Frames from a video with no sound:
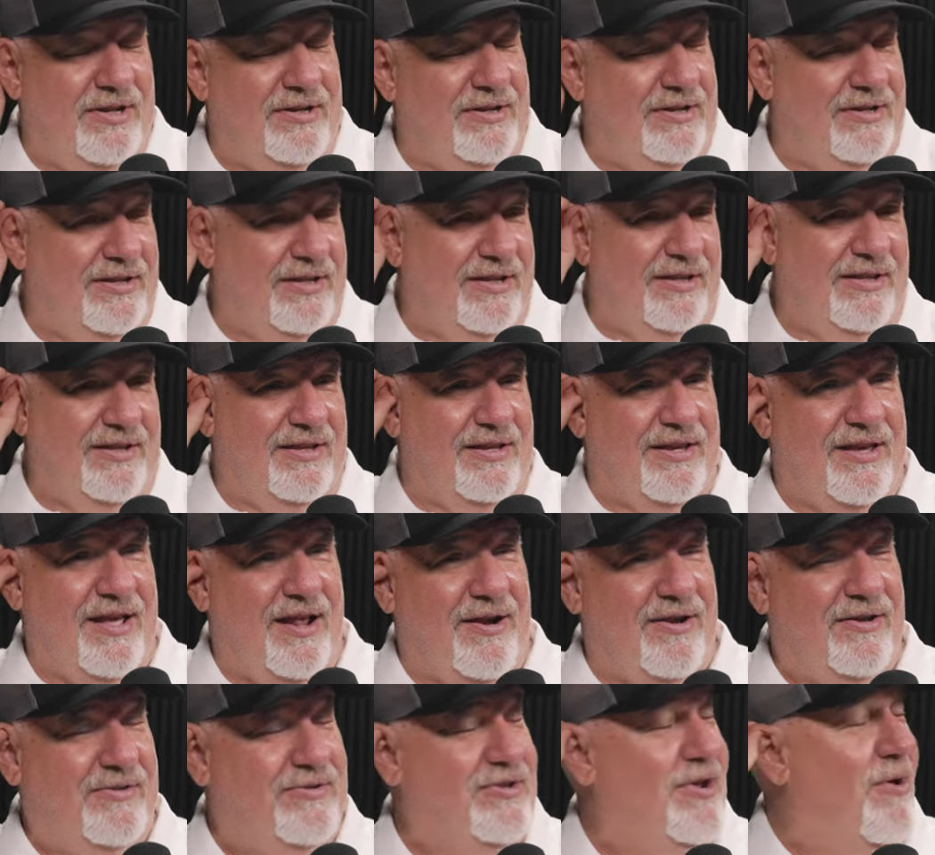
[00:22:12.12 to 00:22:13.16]
want, you
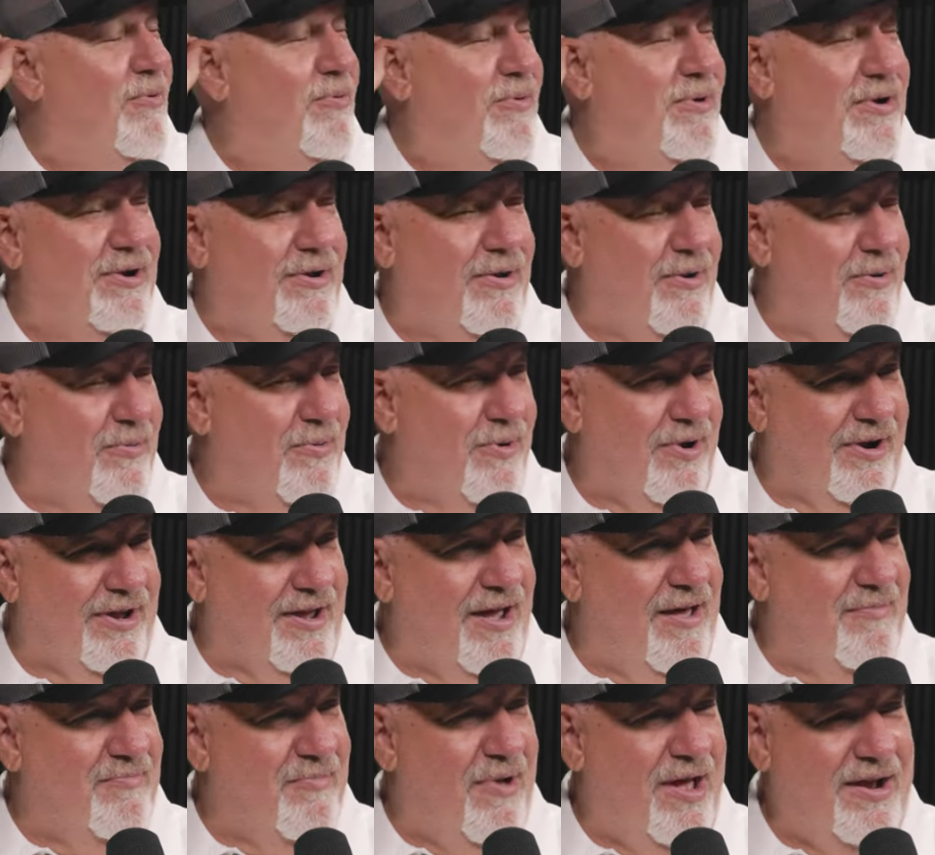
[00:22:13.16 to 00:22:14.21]
kind of don't want to go to
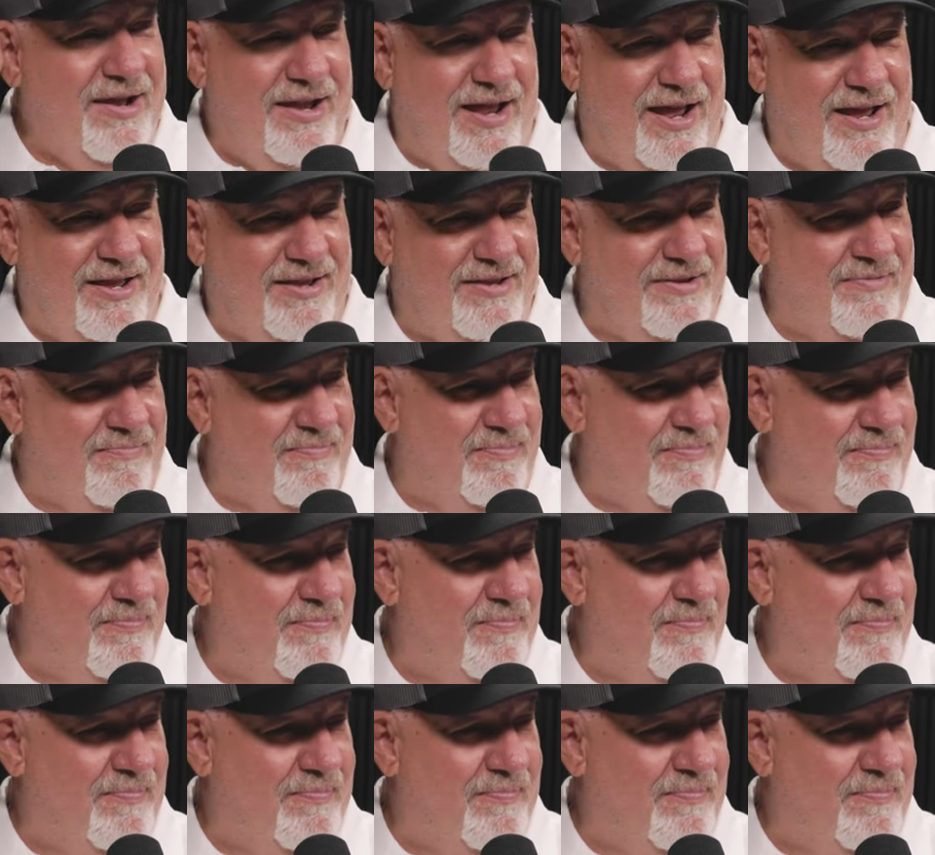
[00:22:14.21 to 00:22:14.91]
work on Monday. Right.